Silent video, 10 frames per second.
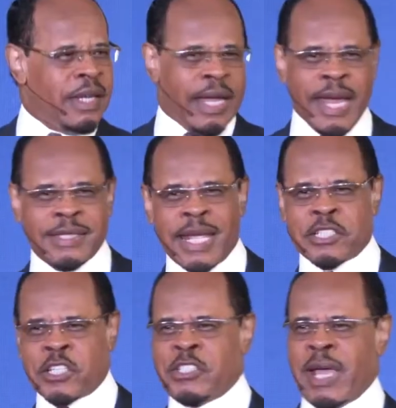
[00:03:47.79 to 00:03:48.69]
Ain't that
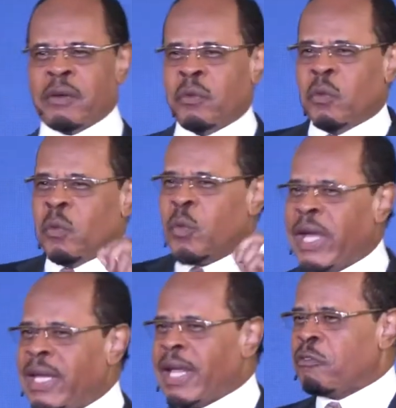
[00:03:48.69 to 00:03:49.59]
just like
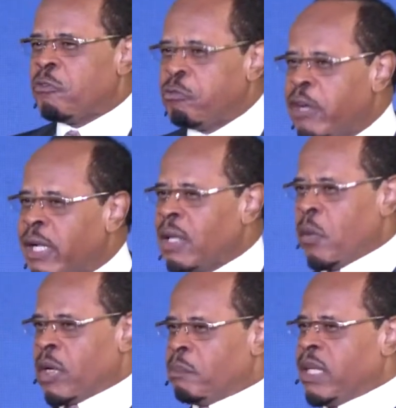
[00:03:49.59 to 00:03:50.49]
we that really
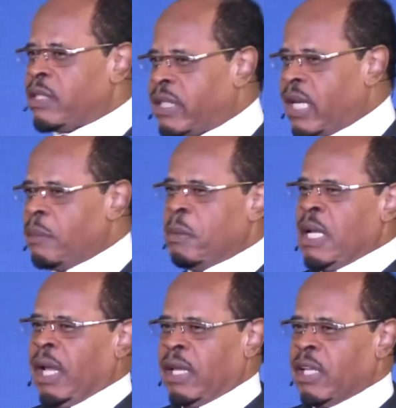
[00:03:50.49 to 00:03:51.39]
want to be deep
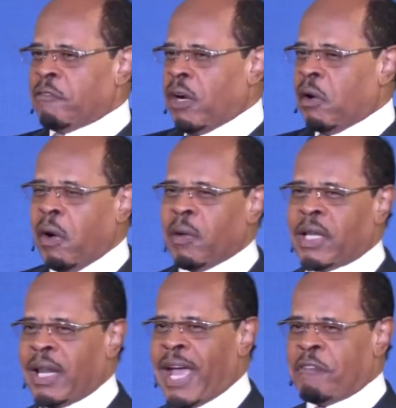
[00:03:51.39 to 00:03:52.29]
and live a holy
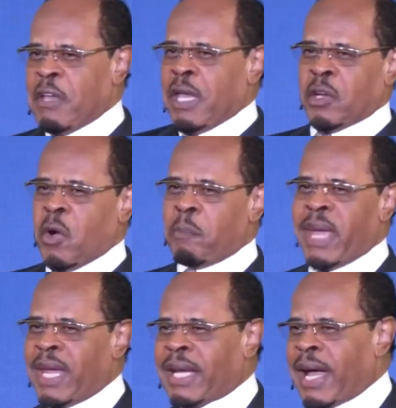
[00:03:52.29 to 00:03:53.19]
life and
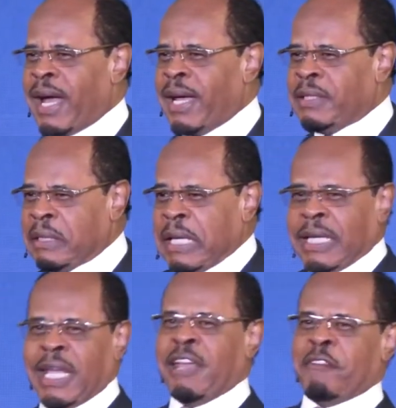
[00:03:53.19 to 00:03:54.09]
obey God?
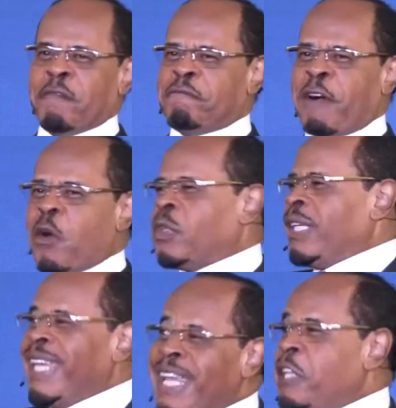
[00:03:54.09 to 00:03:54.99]
Even folk
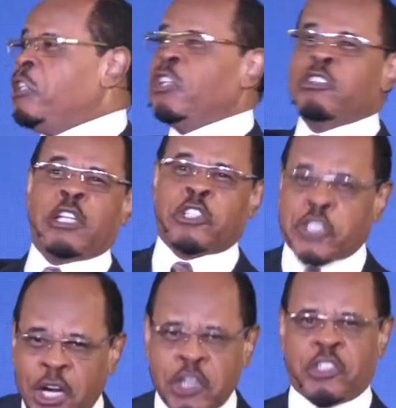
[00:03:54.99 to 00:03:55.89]
in the
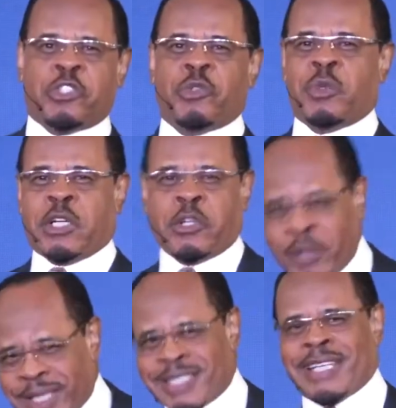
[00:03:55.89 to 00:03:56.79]
church will
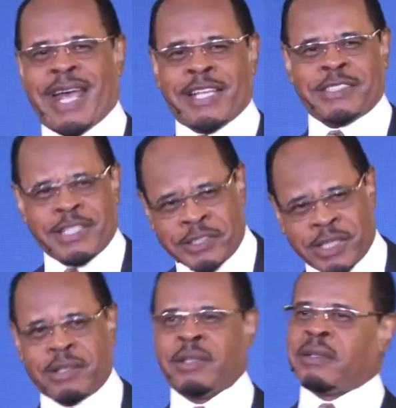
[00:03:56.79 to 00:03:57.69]
criticize us saying,
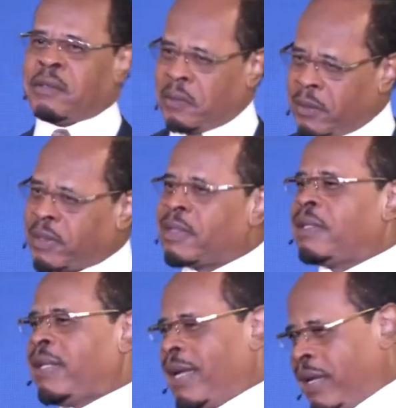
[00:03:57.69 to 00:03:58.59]
oh, holier than
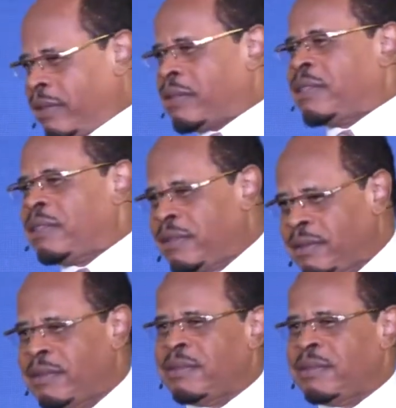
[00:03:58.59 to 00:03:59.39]
thou, huh?